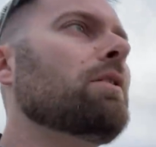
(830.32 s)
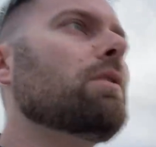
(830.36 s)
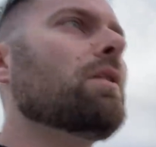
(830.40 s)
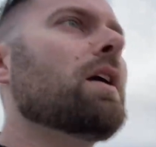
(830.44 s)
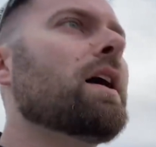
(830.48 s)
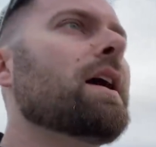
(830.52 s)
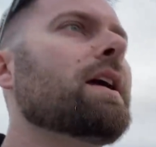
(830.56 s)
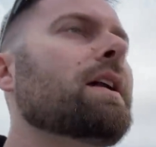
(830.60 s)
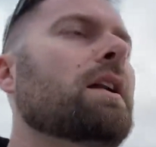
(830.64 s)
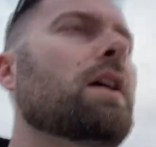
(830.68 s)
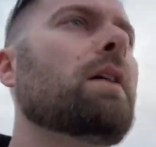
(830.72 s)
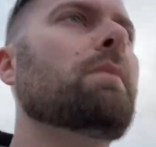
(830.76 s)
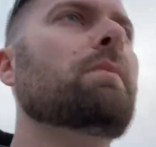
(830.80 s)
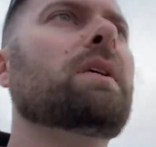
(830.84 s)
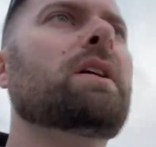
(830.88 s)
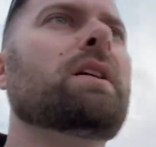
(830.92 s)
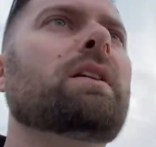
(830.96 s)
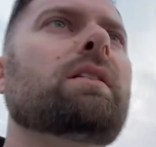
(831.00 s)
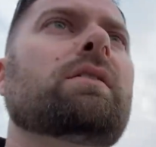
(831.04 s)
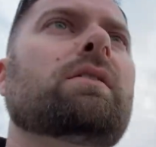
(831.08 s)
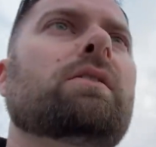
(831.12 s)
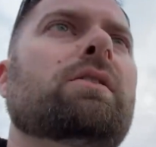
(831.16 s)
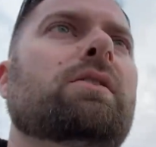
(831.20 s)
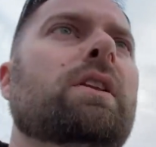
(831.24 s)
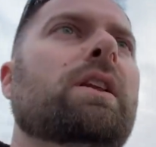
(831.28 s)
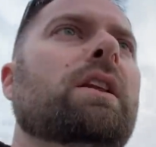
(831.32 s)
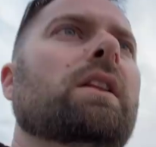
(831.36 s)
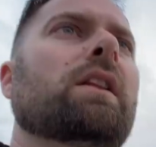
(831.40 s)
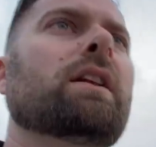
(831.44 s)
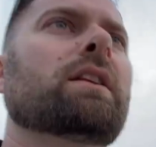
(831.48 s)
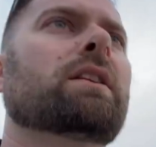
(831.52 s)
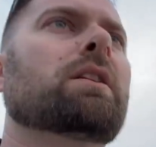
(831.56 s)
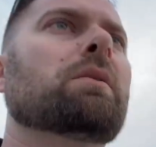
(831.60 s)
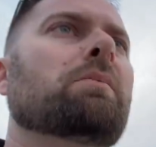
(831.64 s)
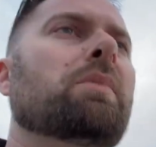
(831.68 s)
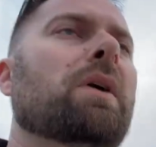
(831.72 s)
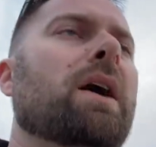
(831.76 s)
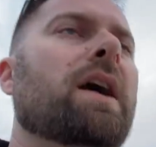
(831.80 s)
right. I mean, they
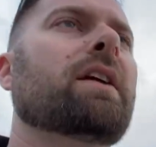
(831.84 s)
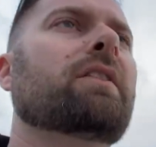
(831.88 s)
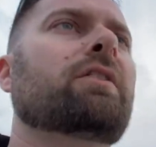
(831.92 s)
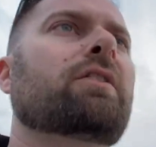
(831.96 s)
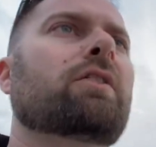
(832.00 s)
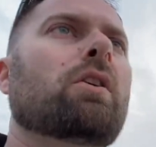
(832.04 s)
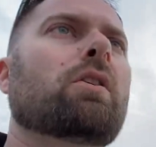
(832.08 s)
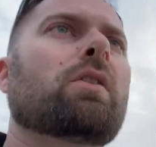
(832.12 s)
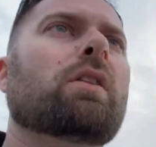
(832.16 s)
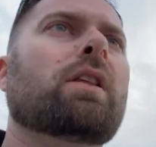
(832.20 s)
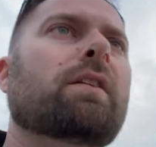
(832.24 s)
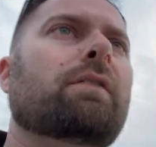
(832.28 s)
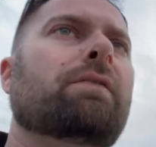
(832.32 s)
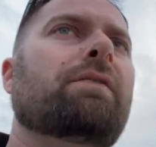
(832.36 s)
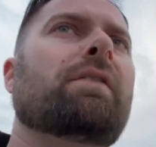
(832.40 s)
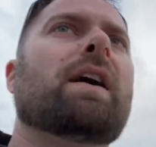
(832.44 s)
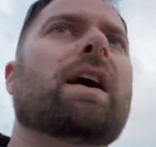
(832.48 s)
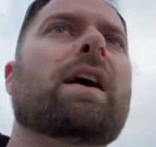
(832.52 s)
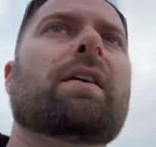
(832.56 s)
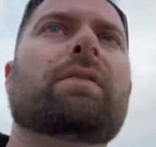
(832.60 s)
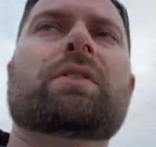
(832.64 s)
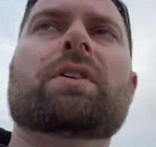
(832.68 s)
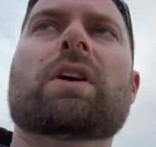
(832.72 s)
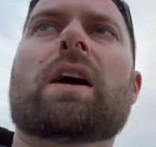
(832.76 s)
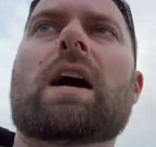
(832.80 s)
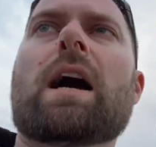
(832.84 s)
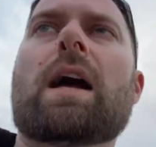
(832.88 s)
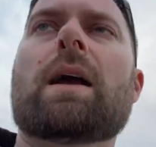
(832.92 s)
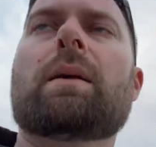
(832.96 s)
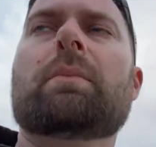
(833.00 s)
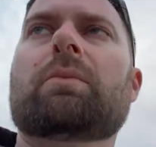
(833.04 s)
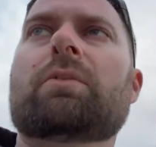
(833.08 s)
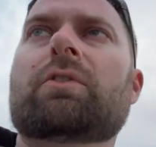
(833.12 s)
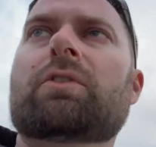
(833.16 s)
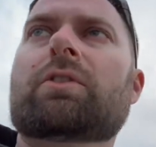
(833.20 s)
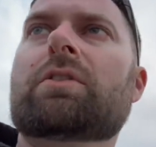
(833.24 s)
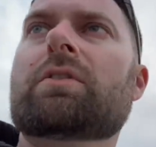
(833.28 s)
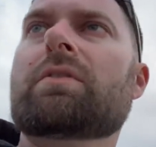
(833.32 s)
let the bikes go like five
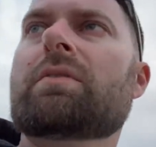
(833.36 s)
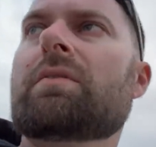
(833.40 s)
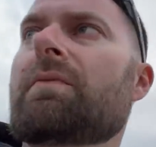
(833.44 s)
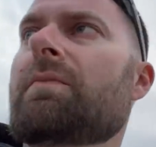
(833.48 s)
times.